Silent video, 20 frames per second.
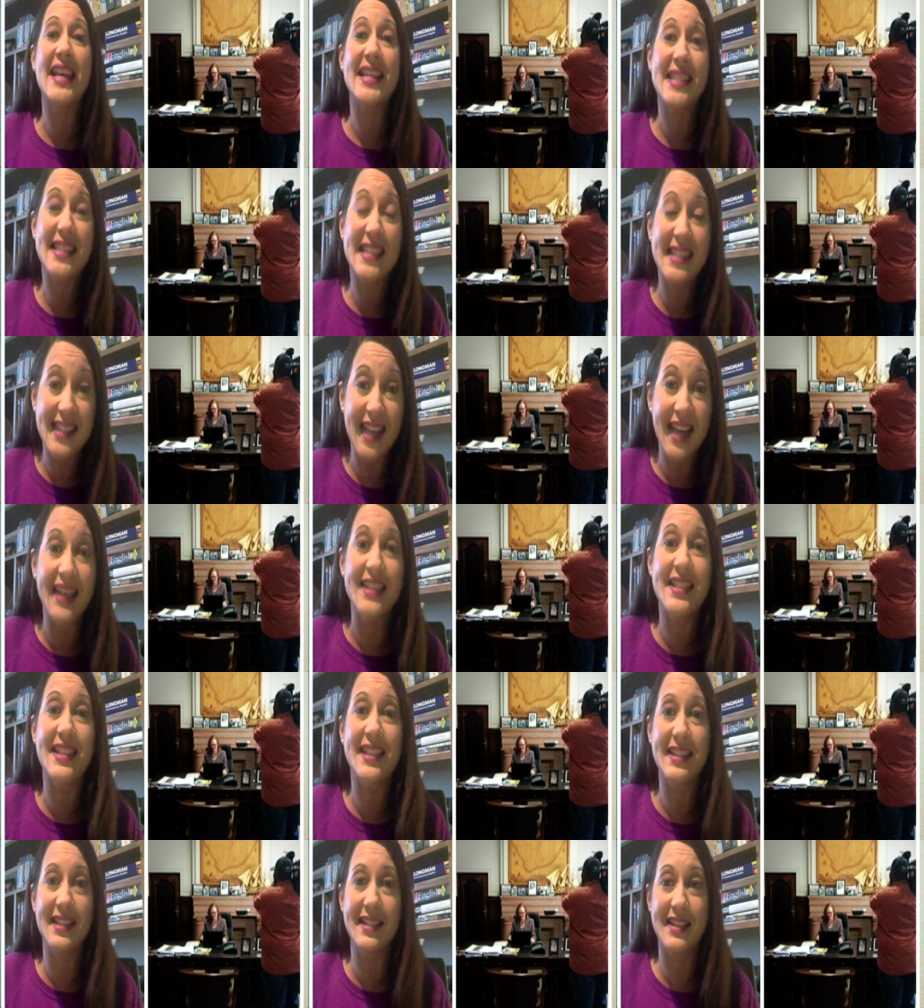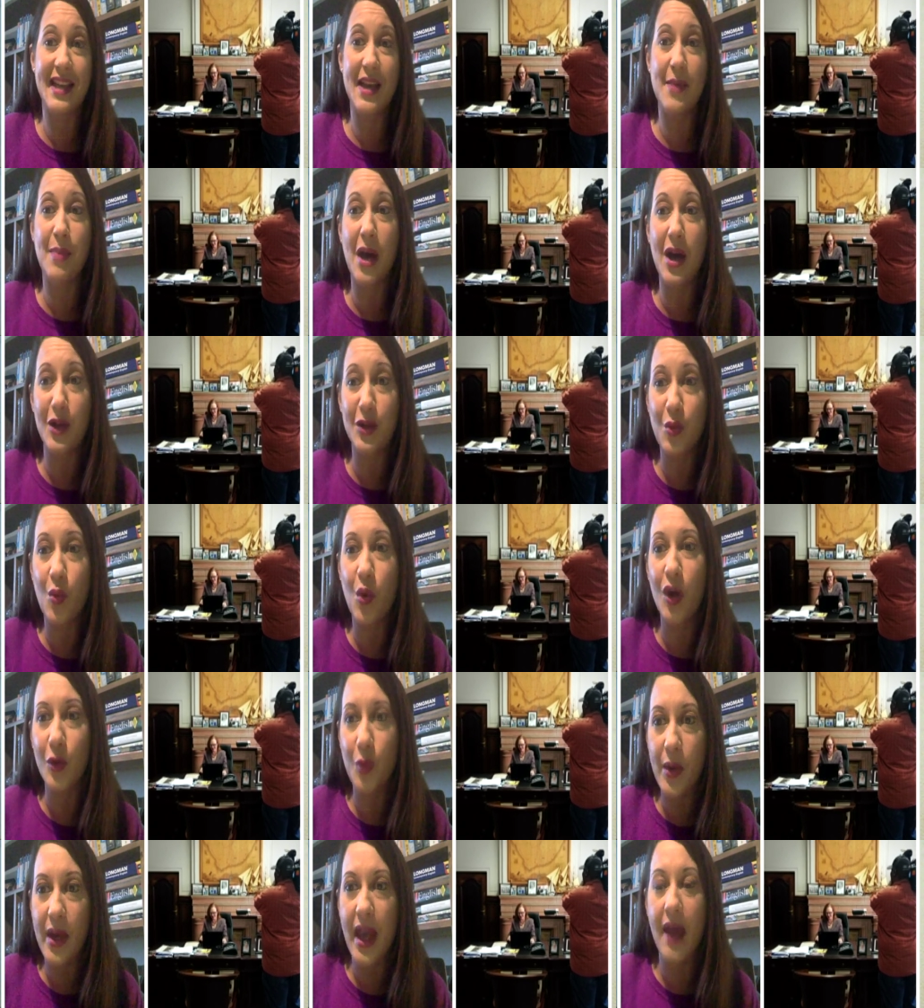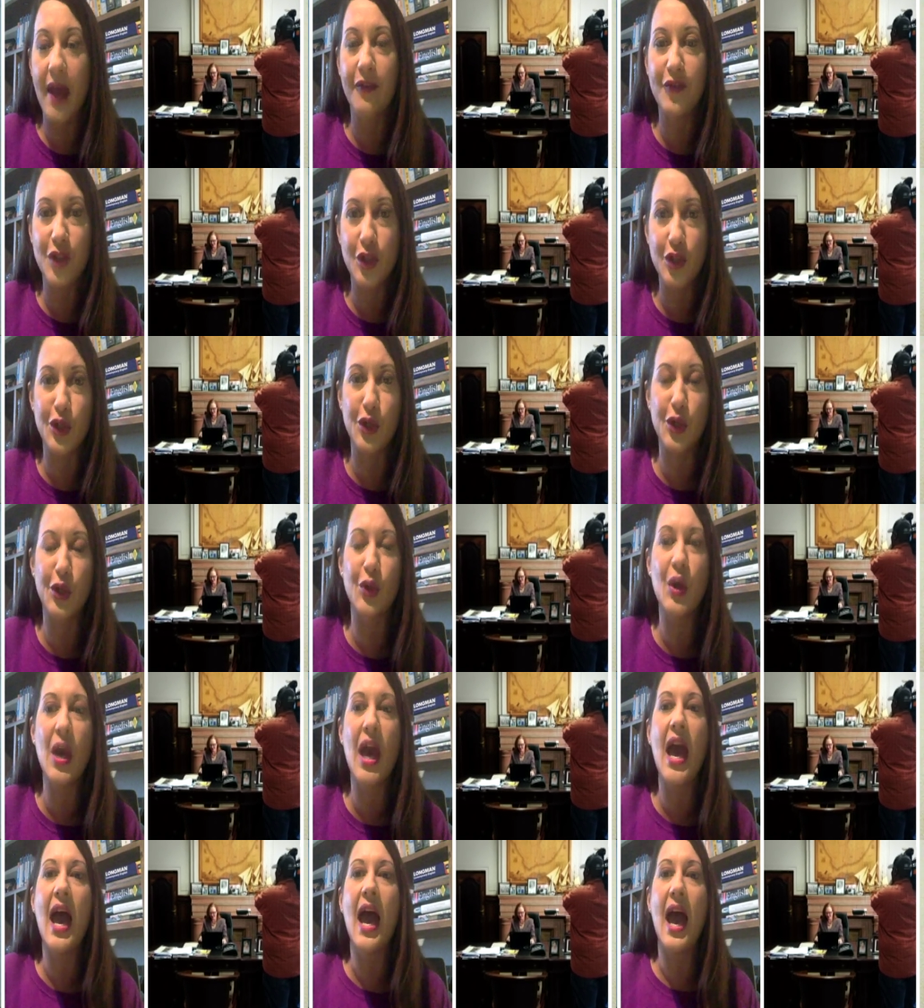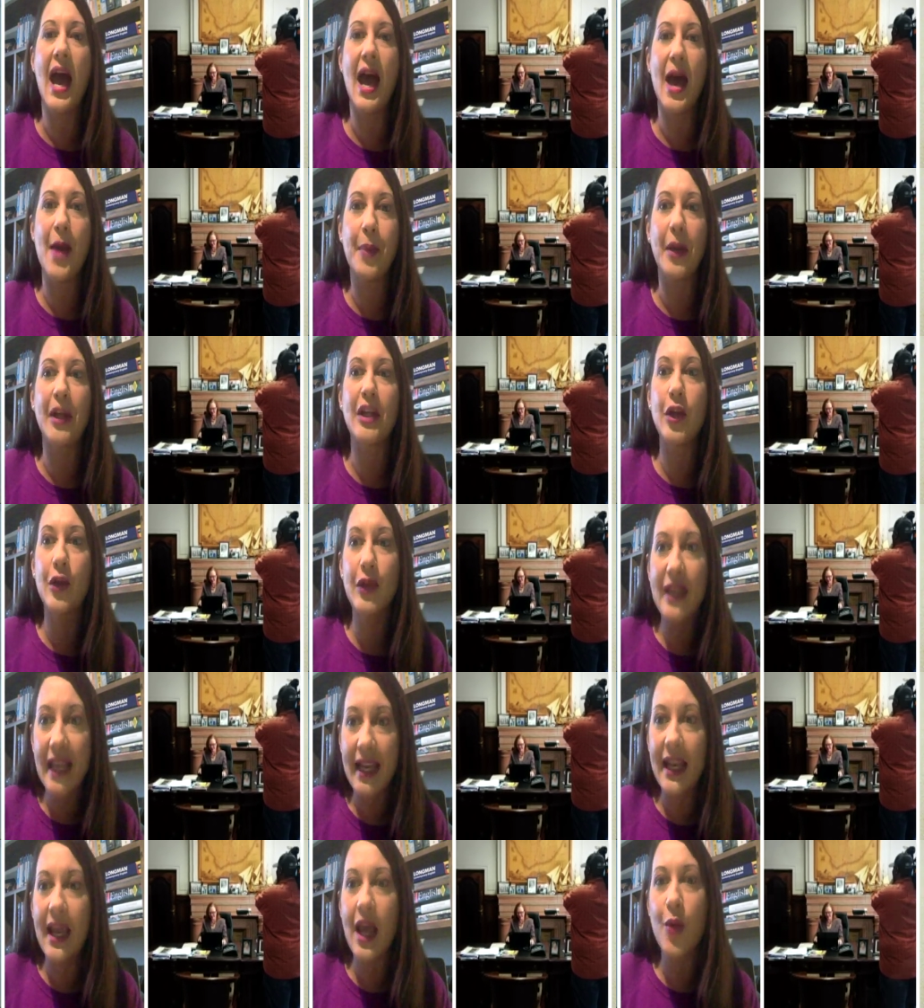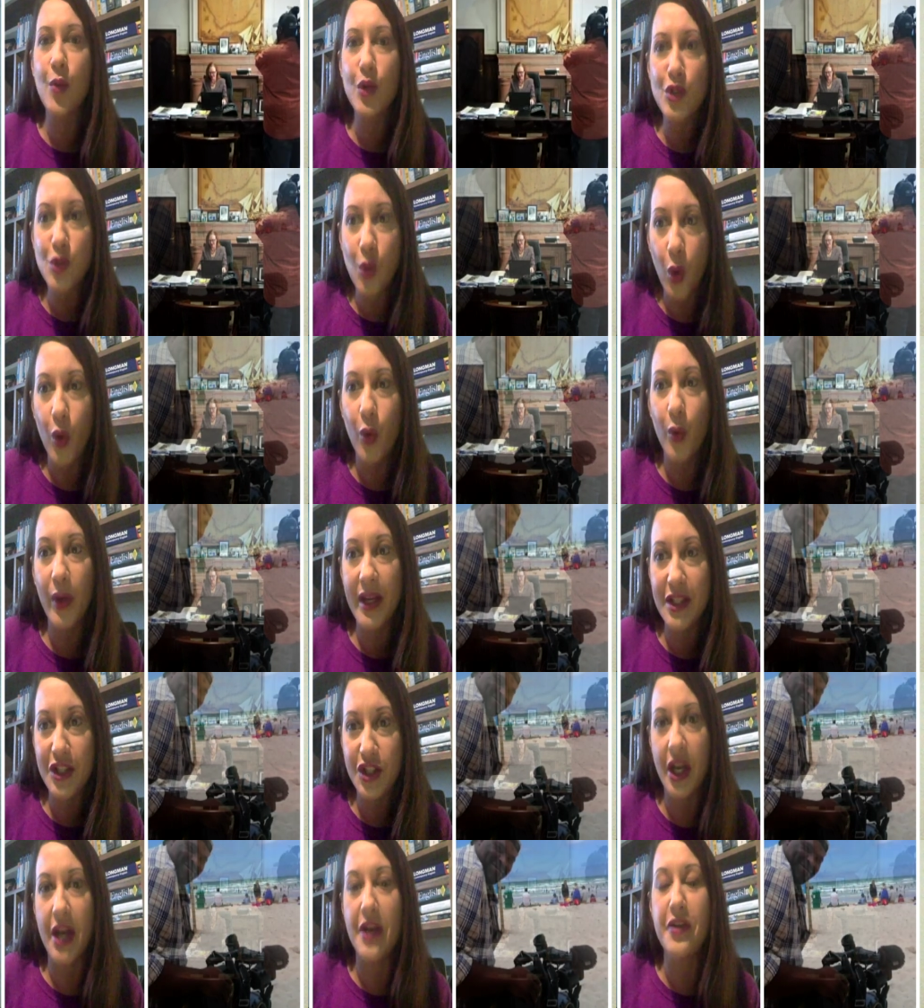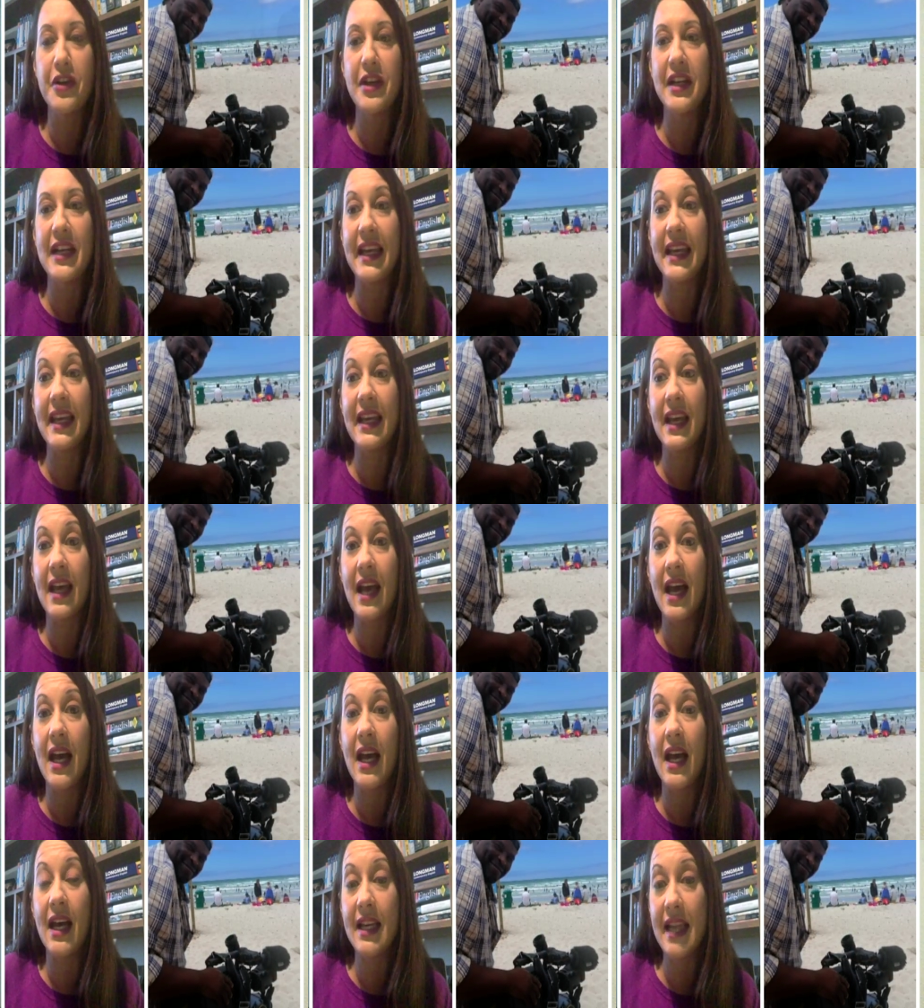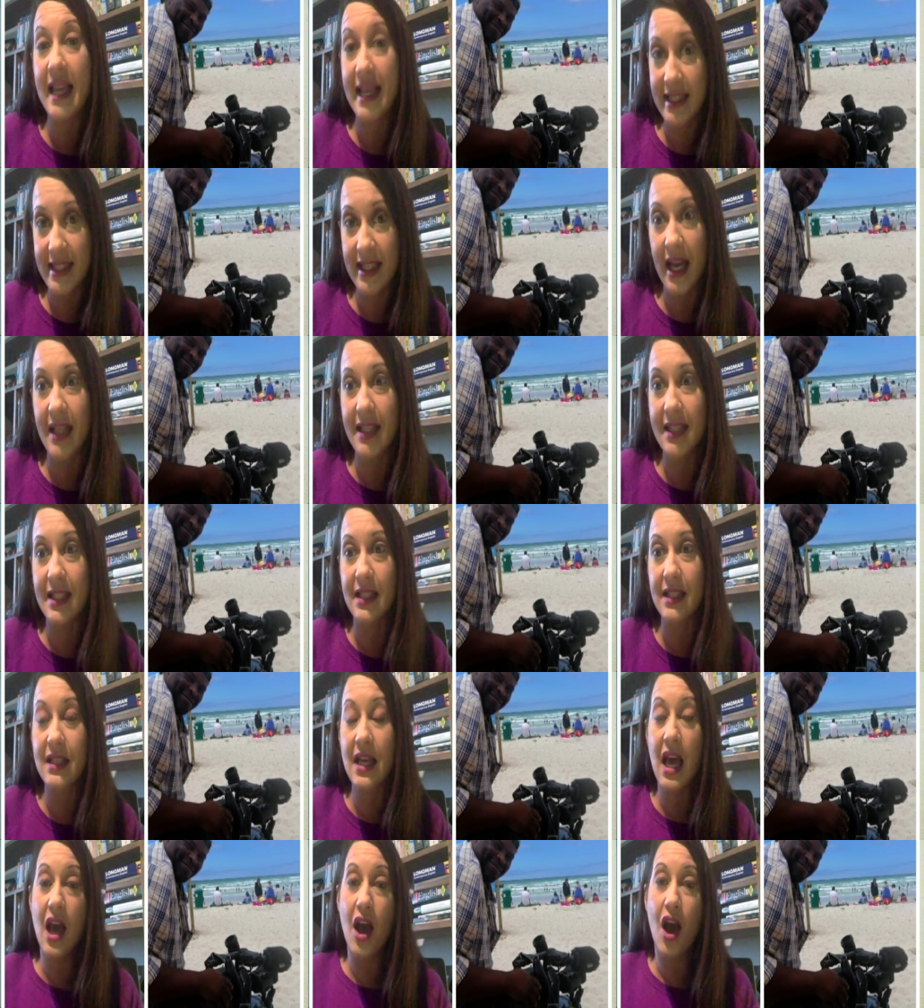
excited about what we have to do, uh, but Lungile was always genuinely uh, excited.